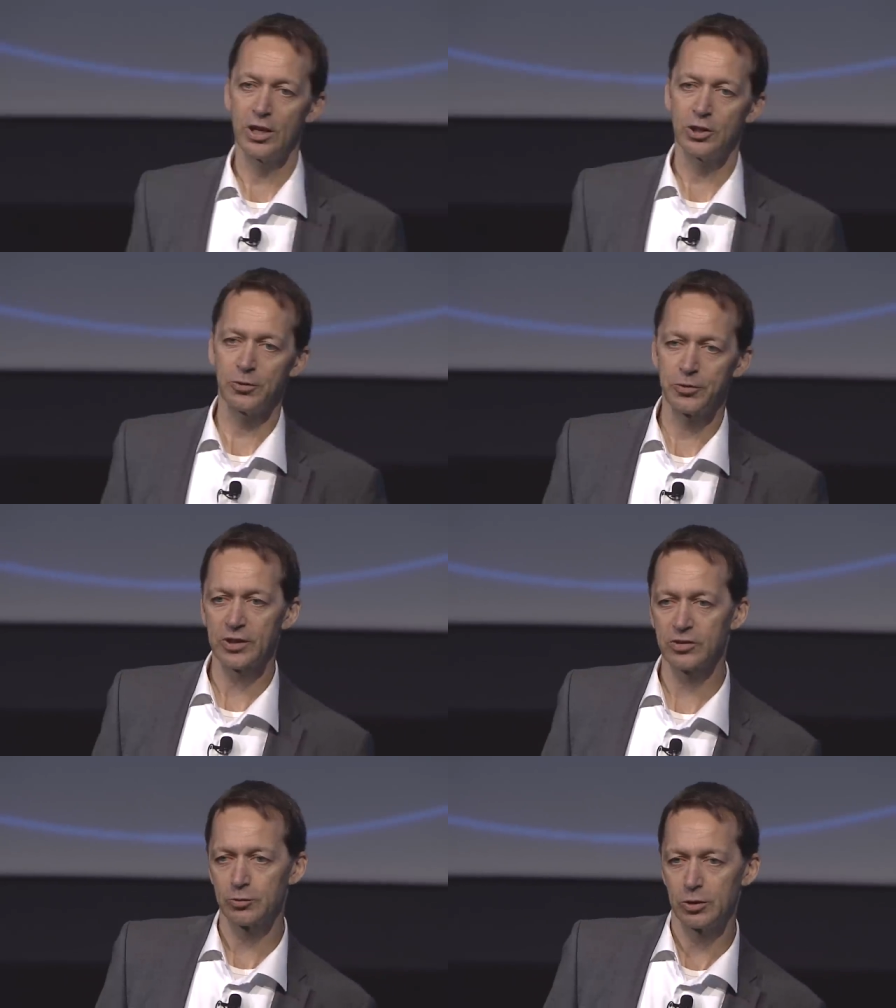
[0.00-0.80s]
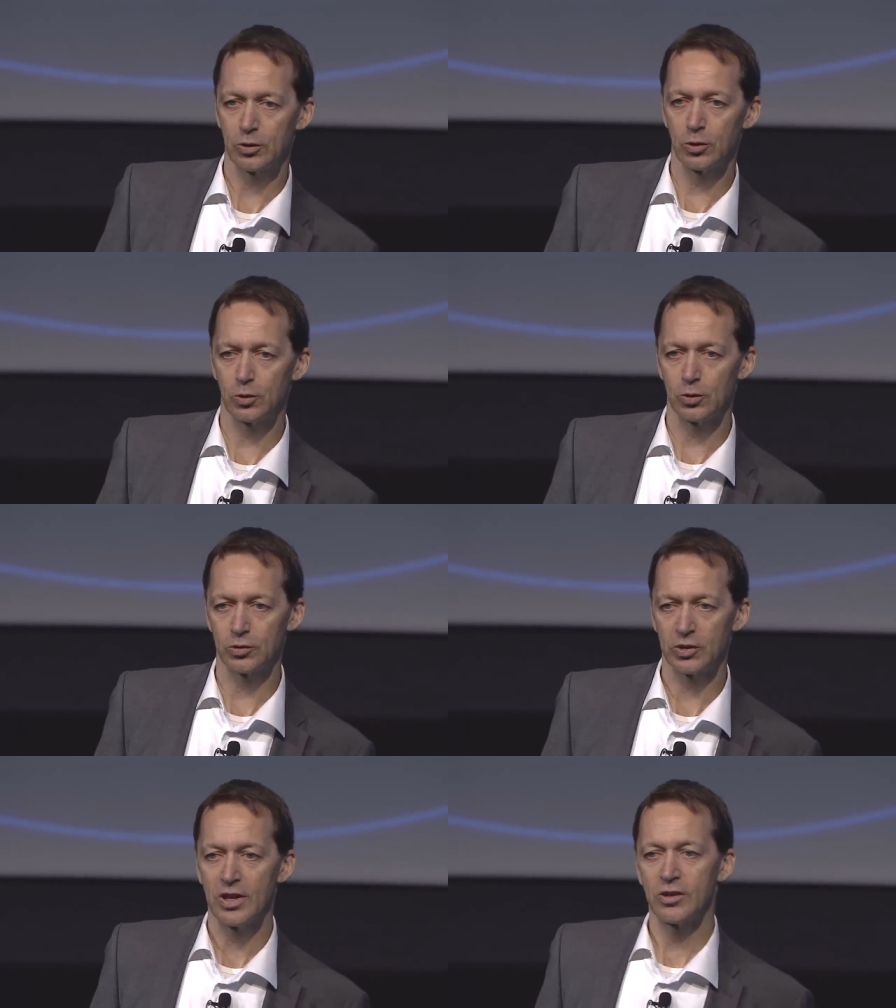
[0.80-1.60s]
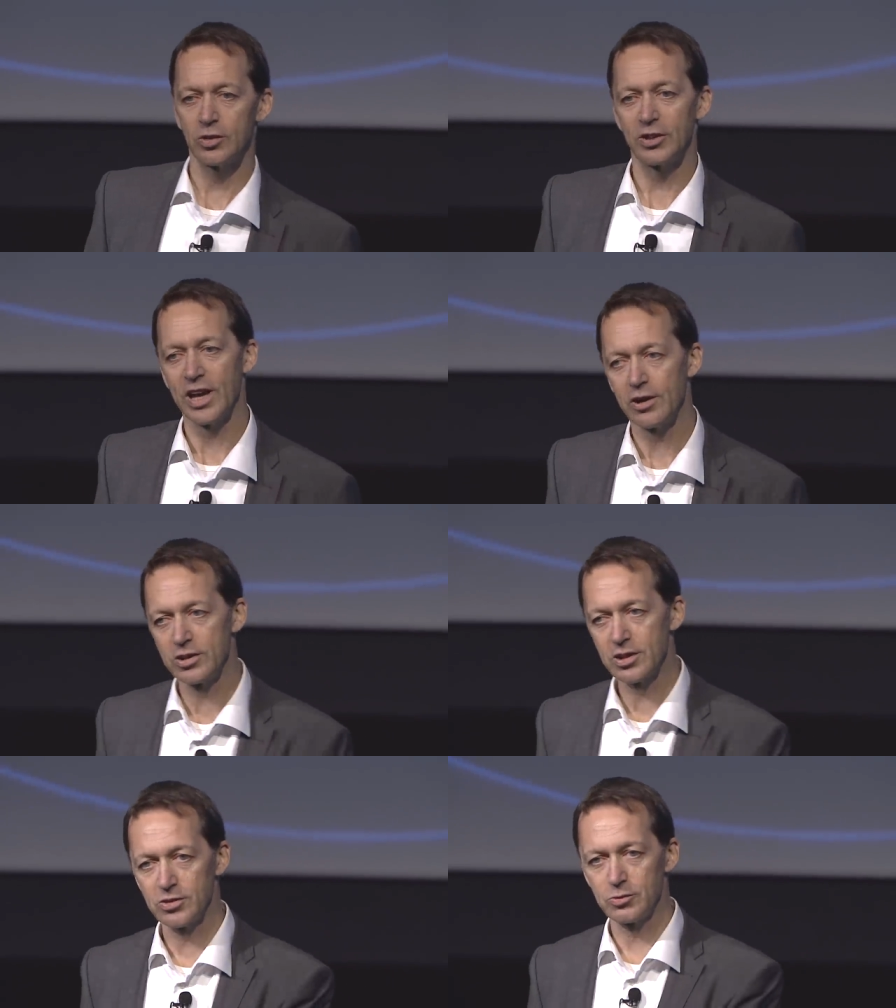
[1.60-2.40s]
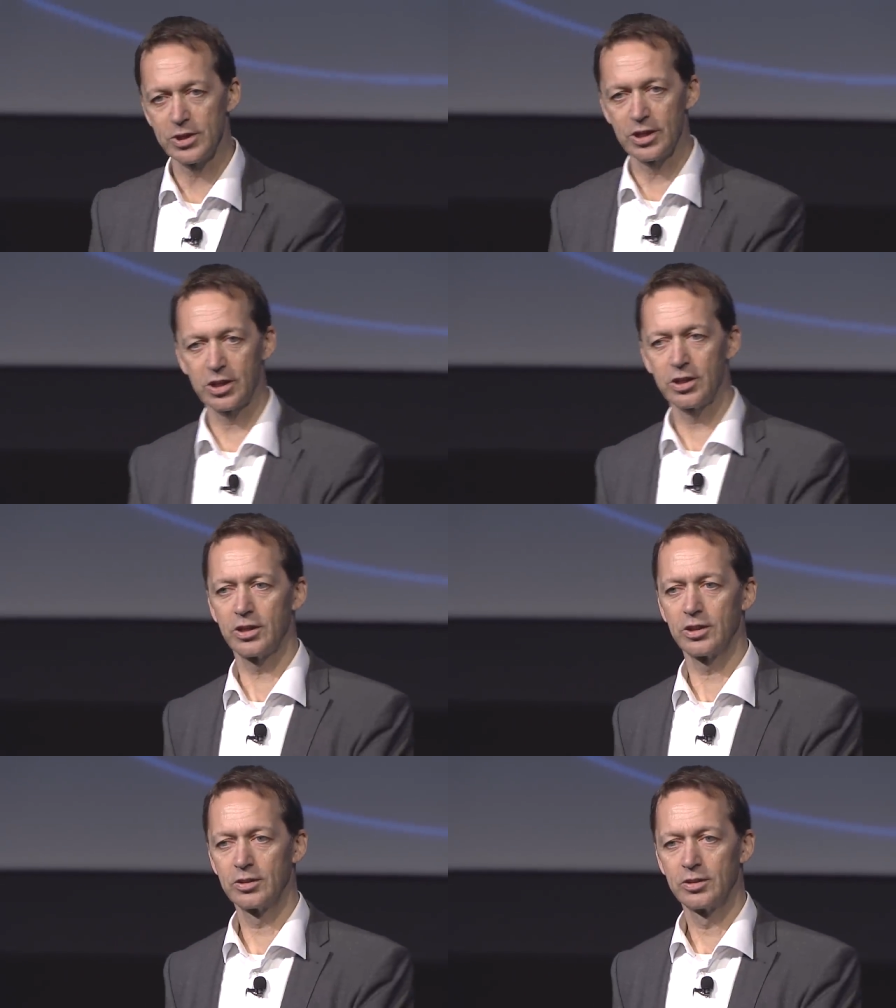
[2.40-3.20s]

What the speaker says: you fix the root cause so the error doesn't reoccur.